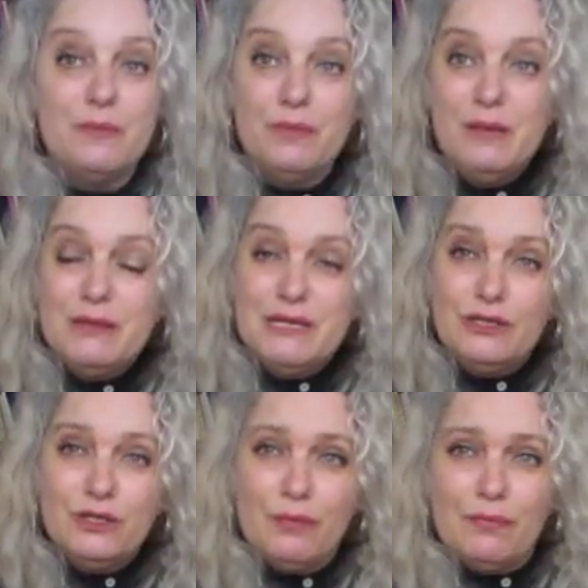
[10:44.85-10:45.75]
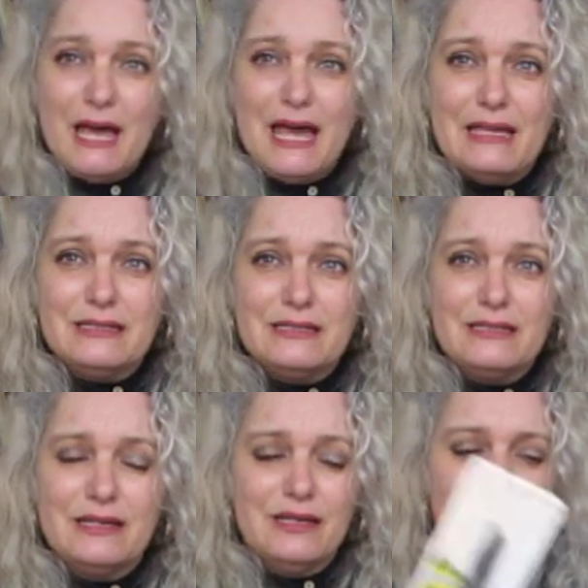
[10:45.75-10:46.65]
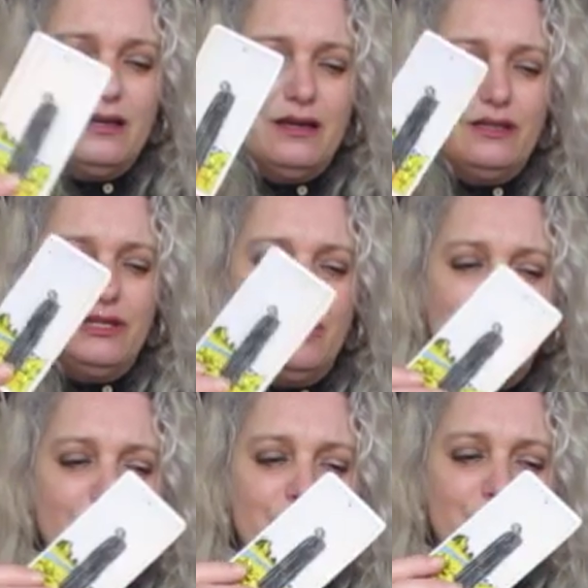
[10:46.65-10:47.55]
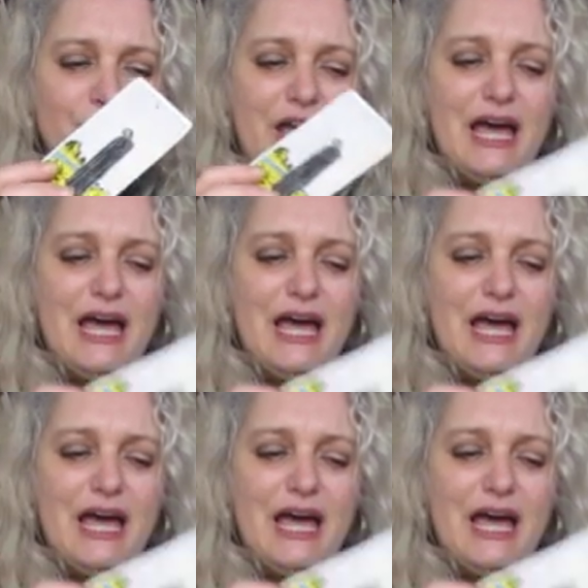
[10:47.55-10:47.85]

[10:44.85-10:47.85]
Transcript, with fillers: Maybe in the past, you've